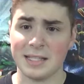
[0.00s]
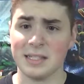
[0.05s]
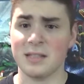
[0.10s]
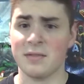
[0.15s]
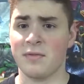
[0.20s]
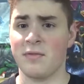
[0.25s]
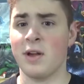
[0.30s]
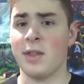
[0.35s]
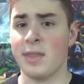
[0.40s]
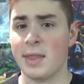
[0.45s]
It's a
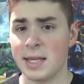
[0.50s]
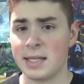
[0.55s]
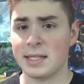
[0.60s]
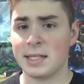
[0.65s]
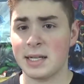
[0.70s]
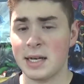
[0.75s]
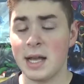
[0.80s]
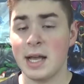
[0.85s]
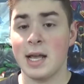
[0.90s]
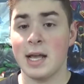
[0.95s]
fun
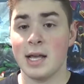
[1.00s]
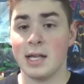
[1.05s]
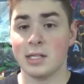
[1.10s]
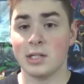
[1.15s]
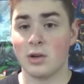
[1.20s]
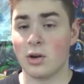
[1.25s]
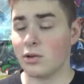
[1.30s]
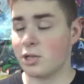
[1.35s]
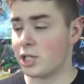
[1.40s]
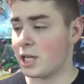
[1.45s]
listen, so
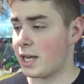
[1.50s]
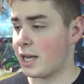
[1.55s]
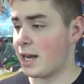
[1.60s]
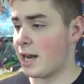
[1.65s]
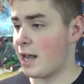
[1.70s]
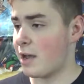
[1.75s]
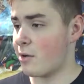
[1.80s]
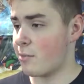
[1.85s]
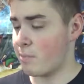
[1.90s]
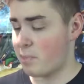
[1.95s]
go check it
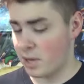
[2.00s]
out.